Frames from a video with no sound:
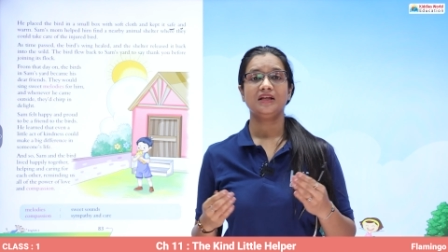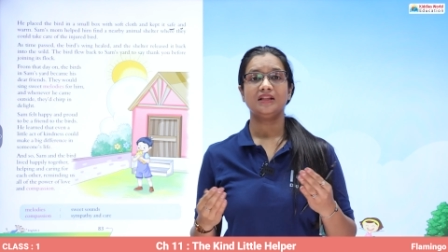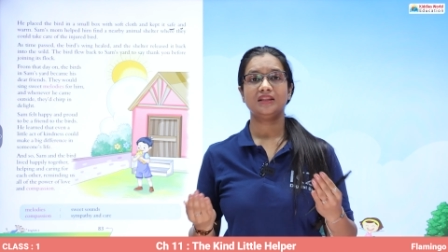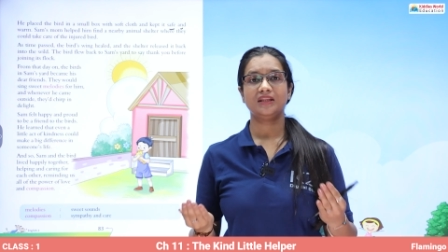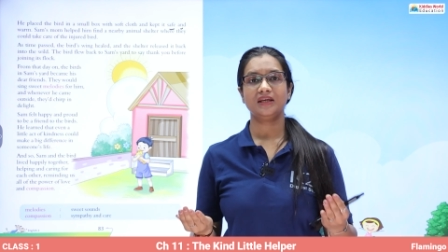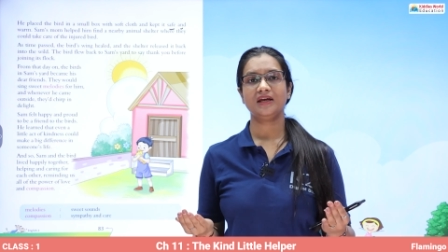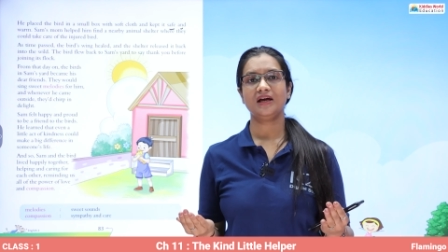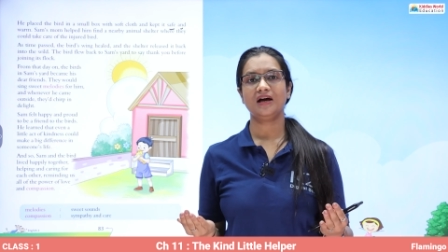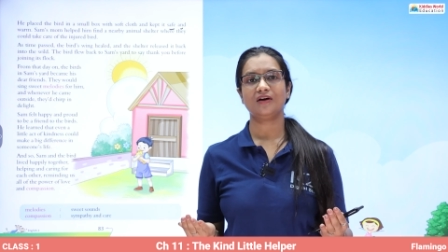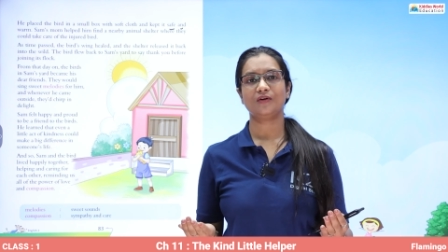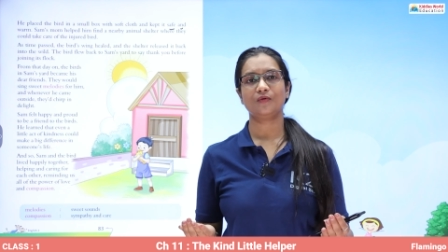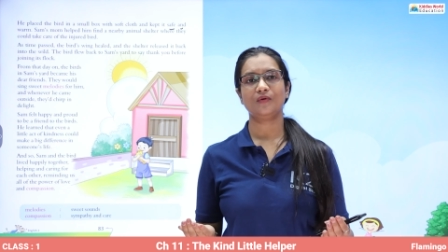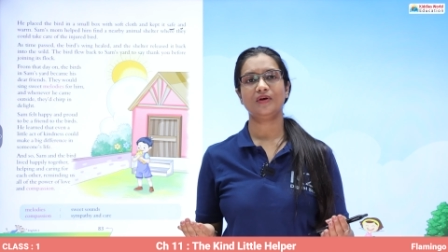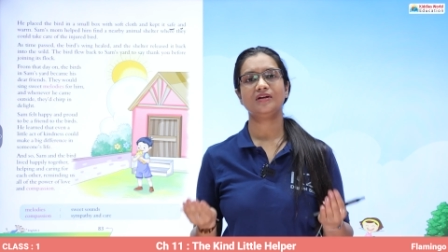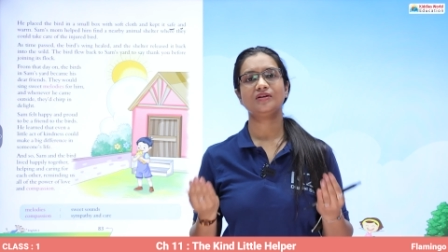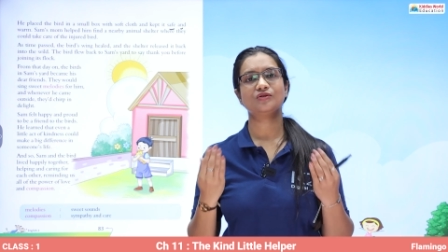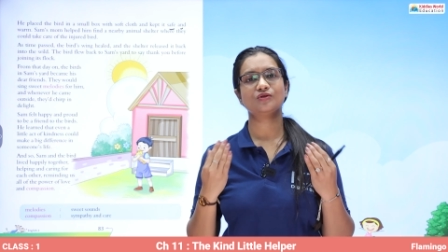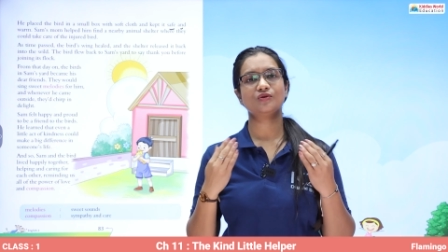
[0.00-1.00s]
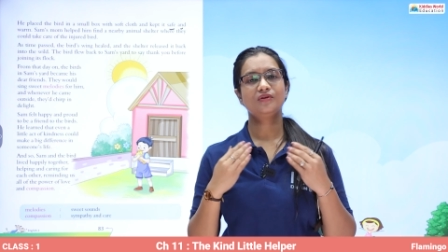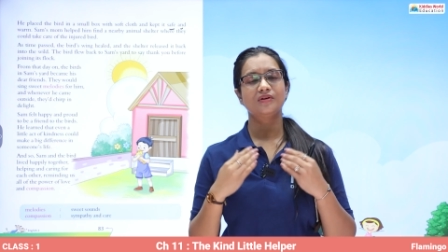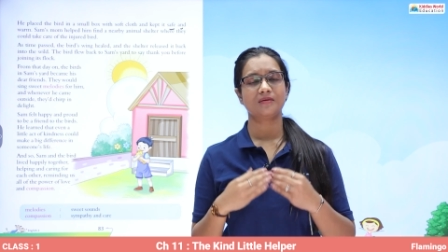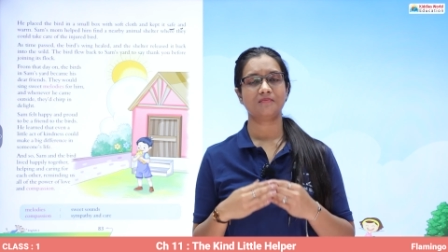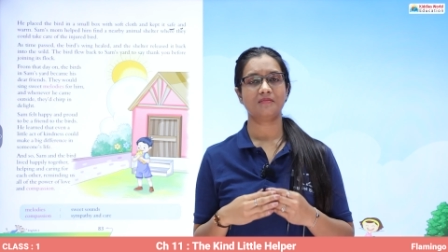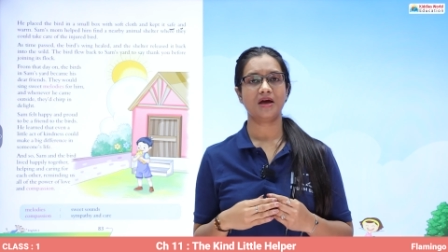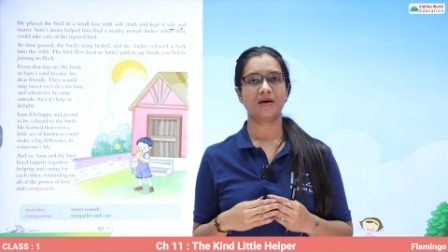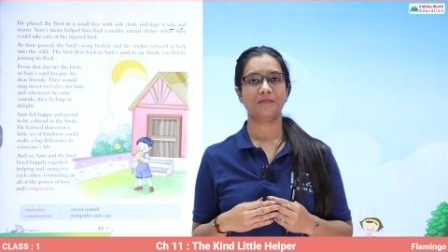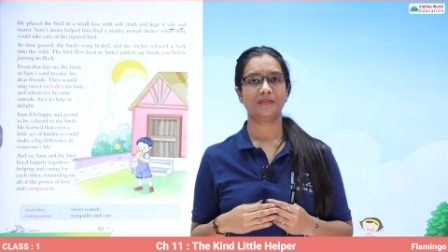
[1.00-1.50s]
they are going to
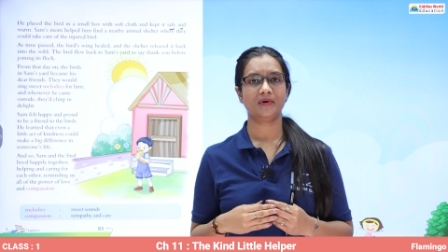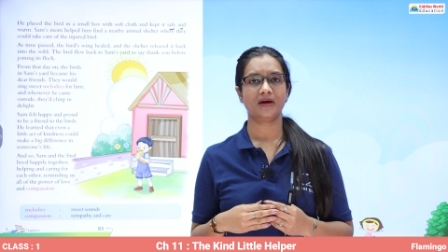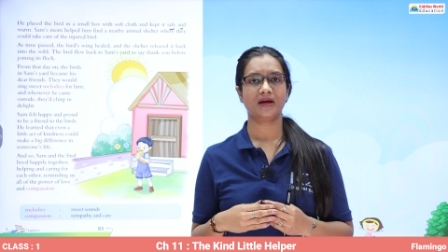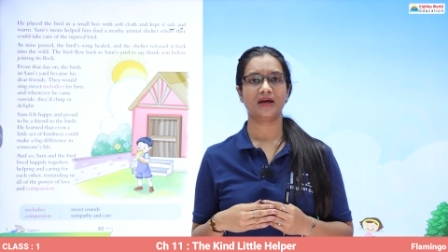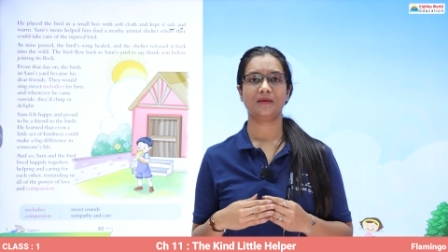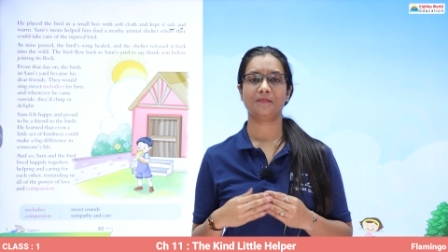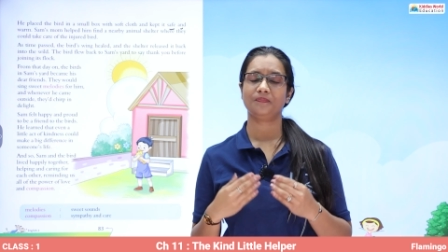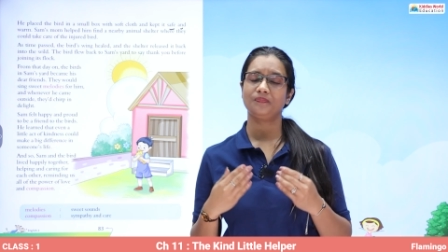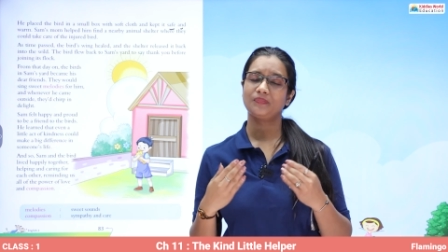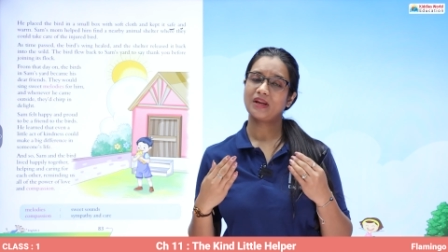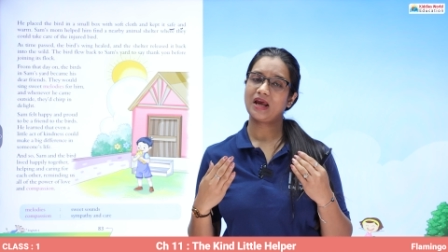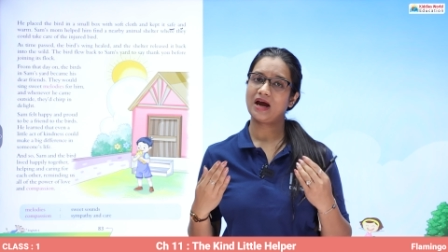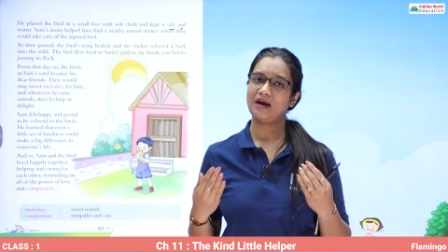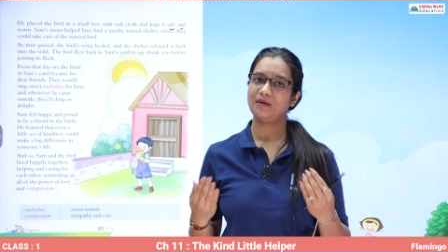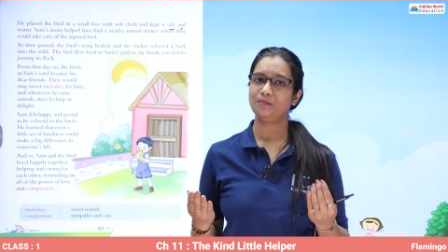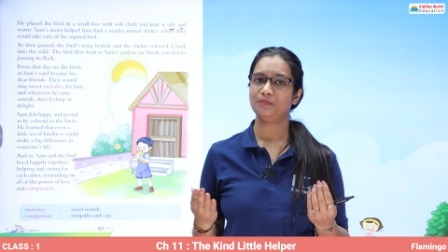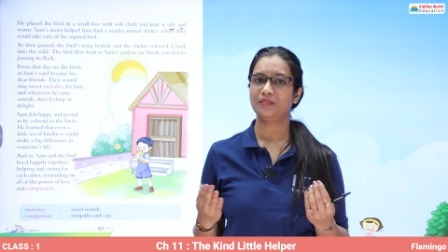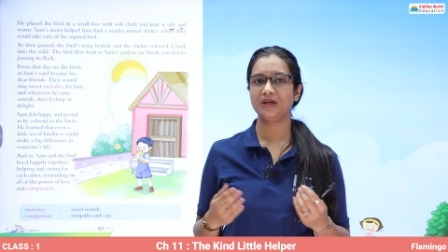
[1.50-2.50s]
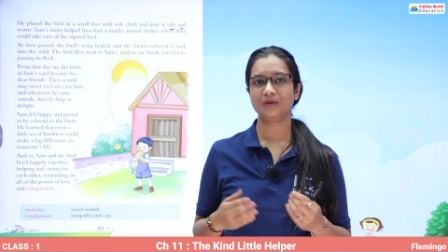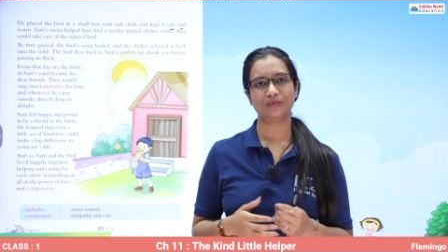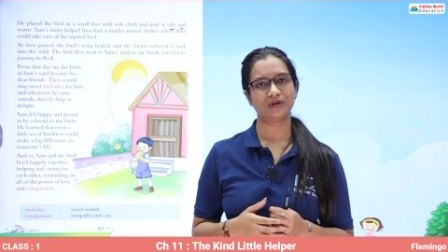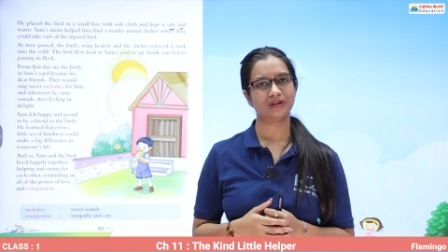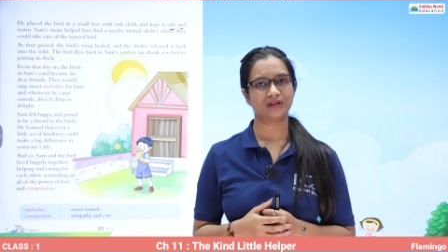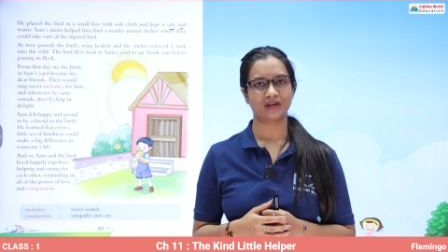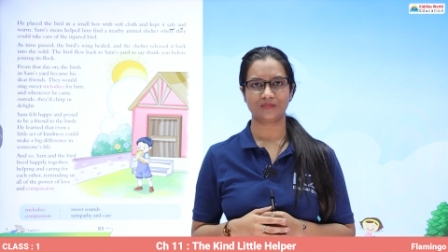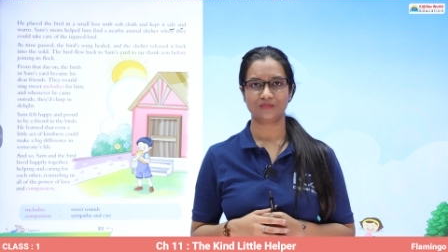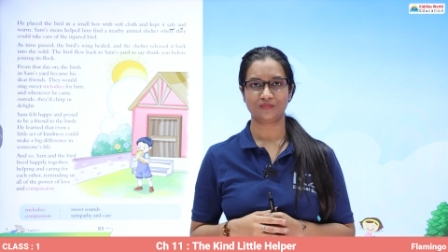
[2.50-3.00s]
remember him and be
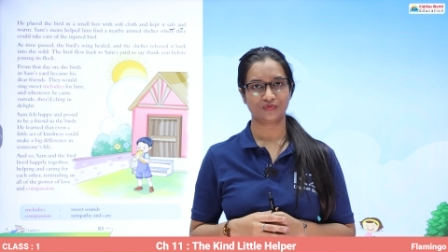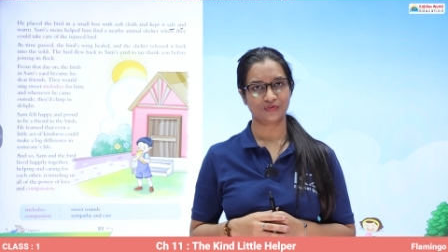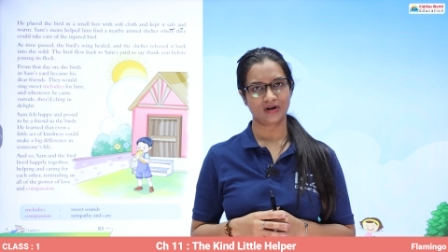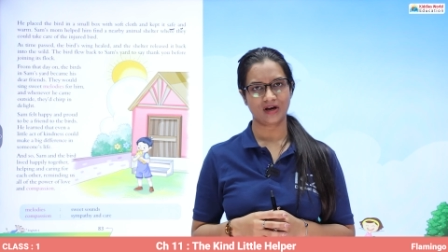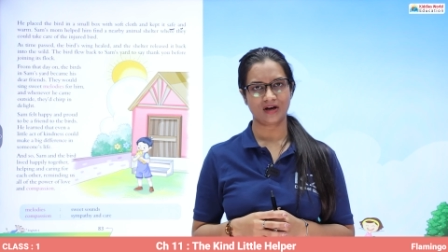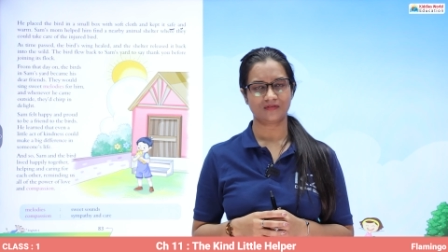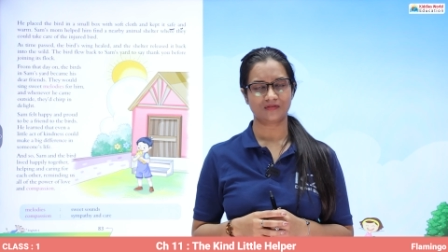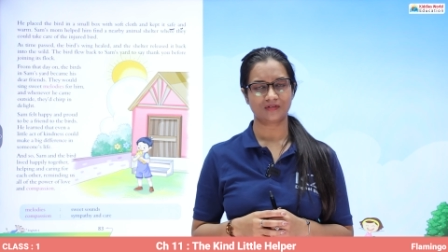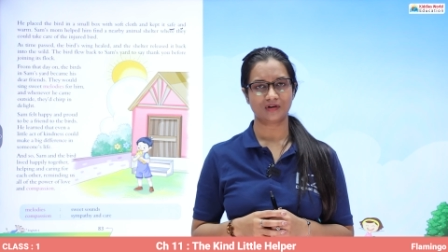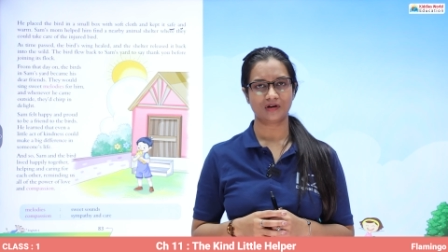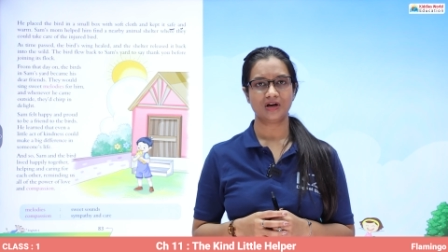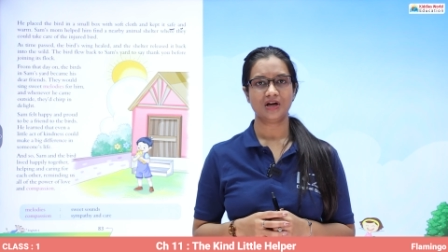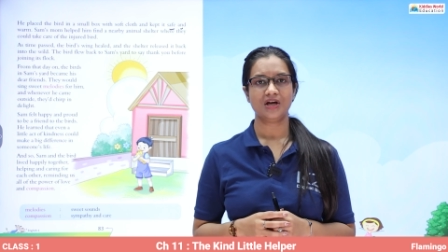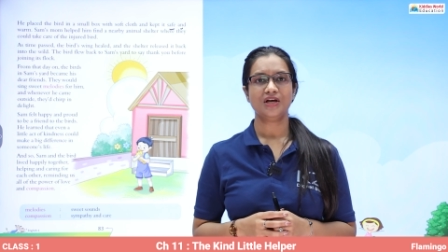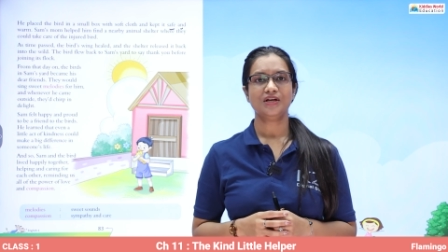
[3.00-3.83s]
with him forever.